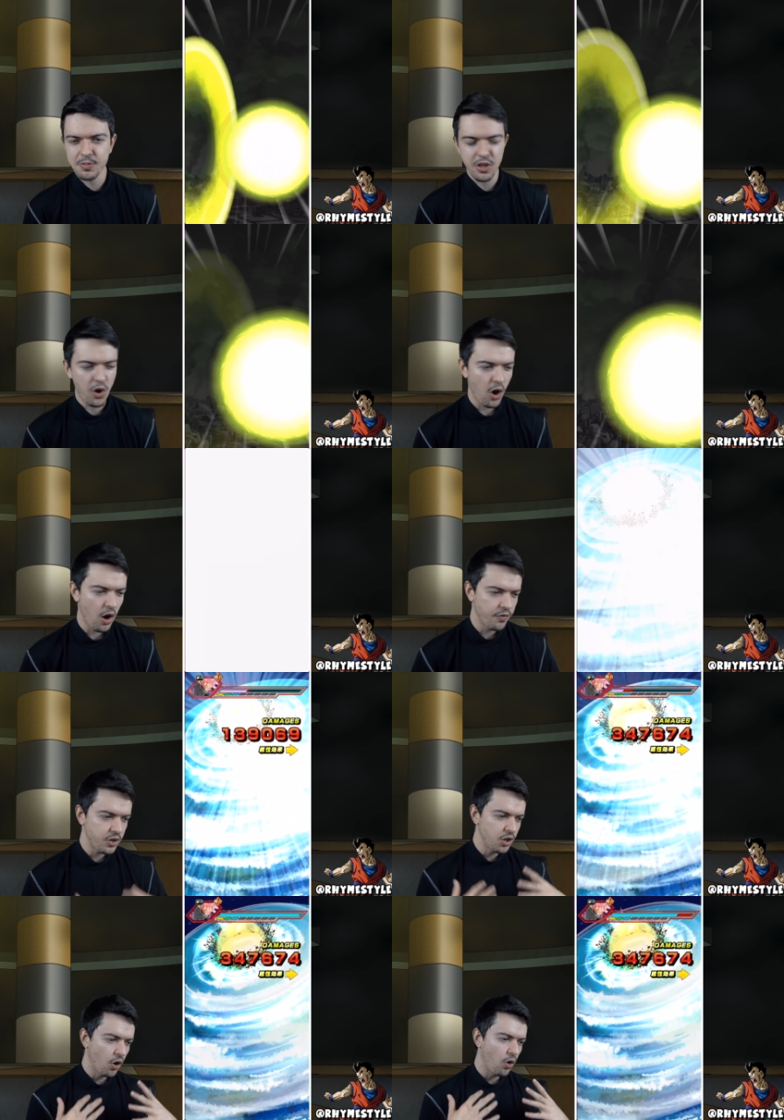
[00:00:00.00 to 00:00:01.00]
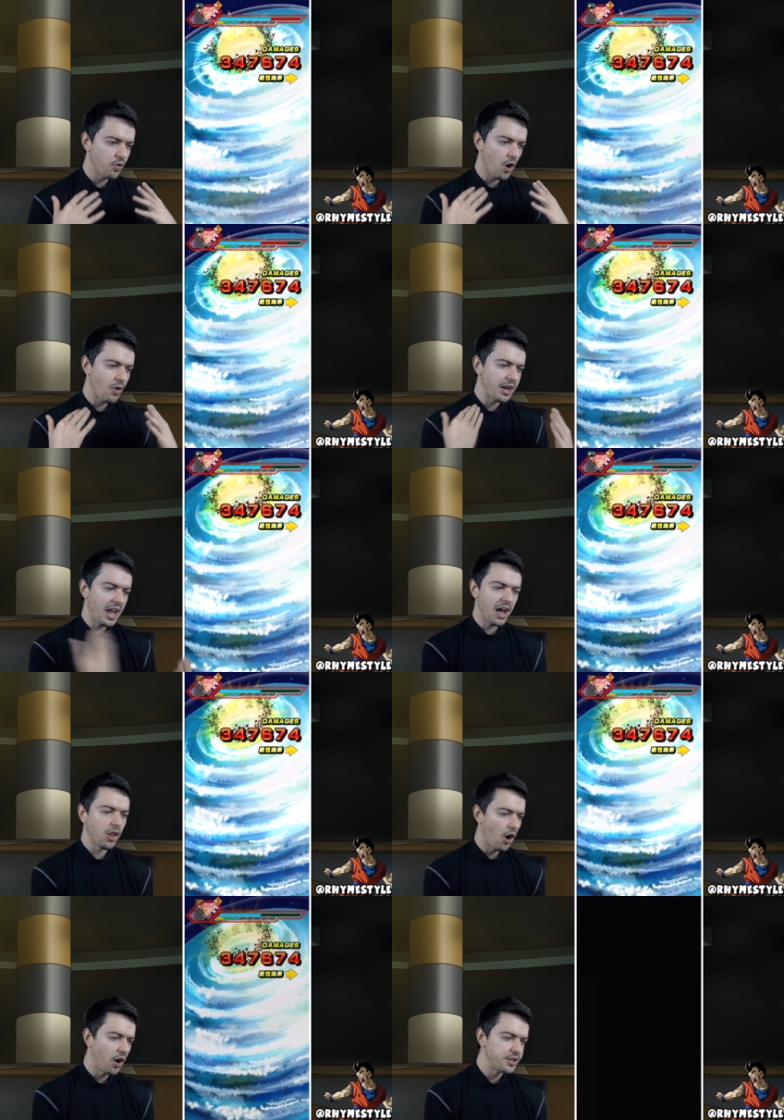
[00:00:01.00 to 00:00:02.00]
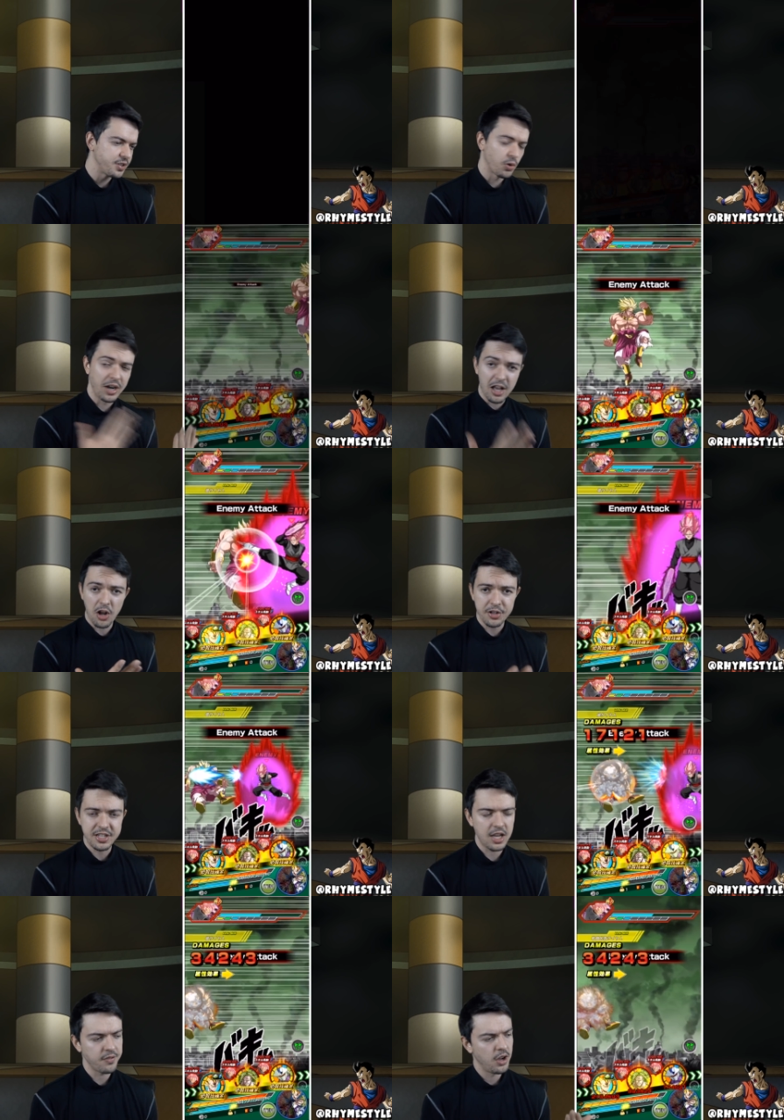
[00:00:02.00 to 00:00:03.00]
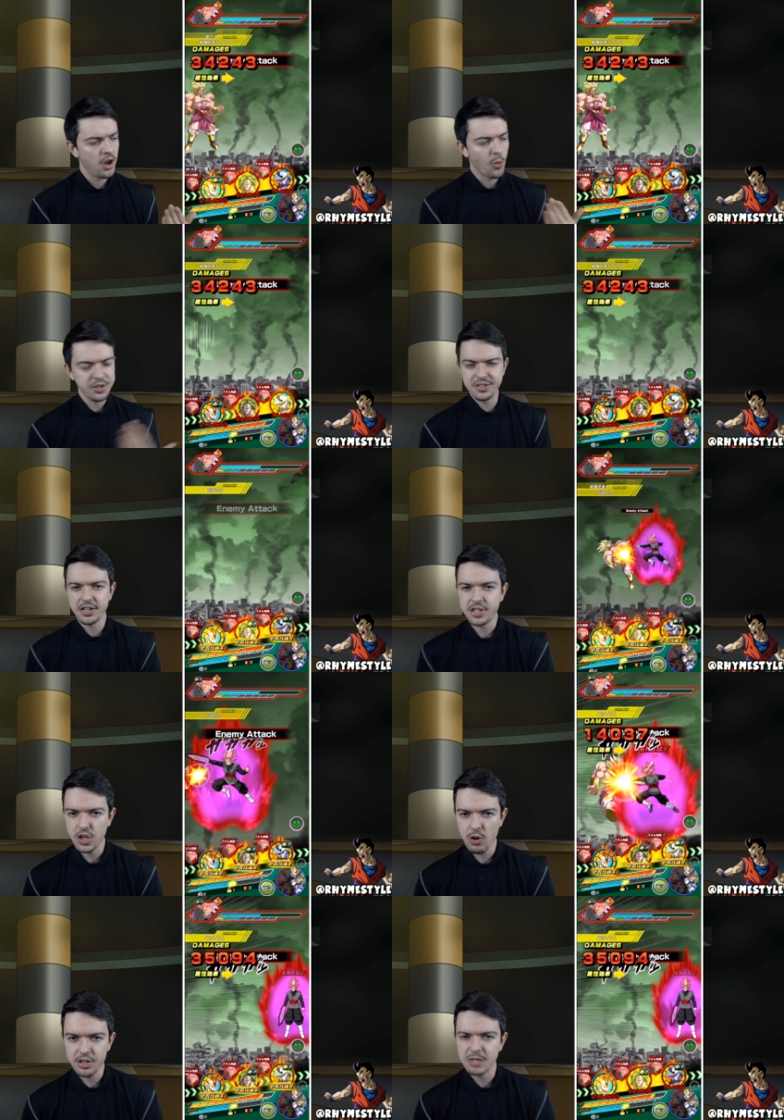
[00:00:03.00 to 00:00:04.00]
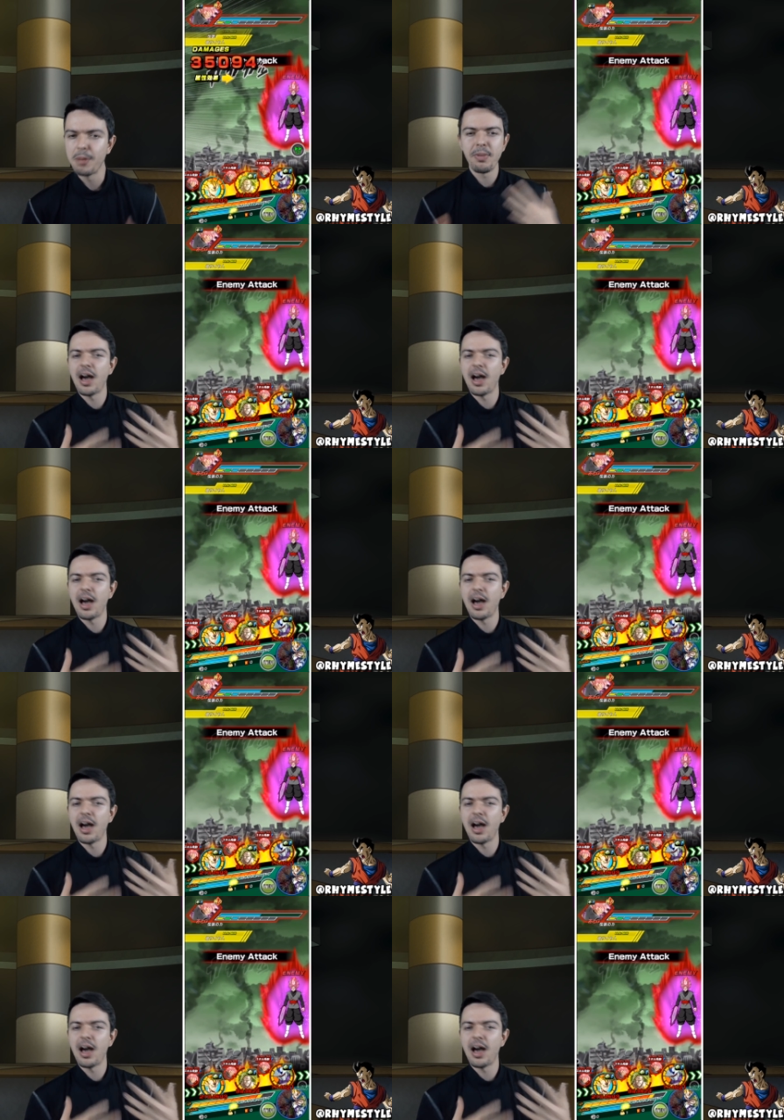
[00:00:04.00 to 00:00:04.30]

below of, you know, overall running LRs or an LR team versus a TUR team and